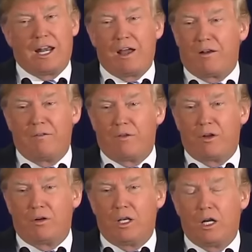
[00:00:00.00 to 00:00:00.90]
Get out and
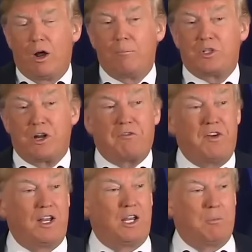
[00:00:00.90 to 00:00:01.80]
vote. You know, I'm
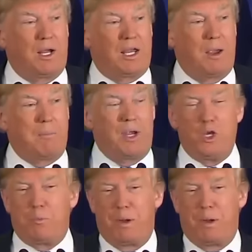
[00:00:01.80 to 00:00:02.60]
self funding my campaign.